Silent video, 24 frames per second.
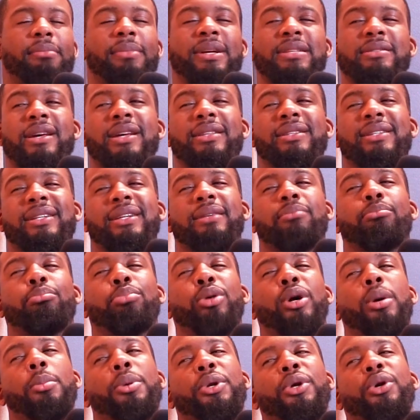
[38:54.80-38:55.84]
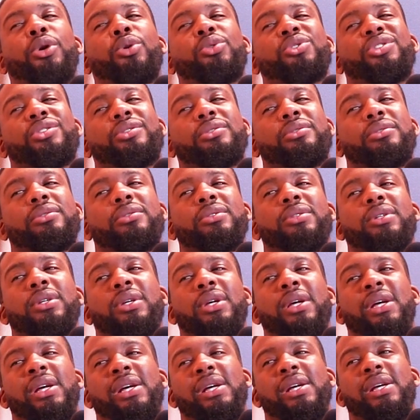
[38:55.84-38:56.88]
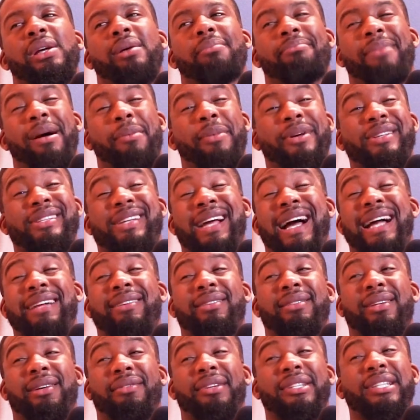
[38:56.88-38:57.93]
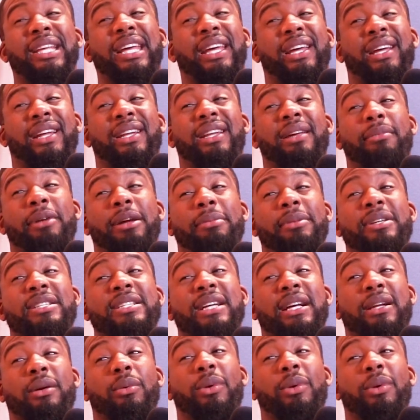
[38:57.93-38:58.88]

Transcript: Man's getting to the bottom of the ocean. Man went skydiving the other day and they made me sign a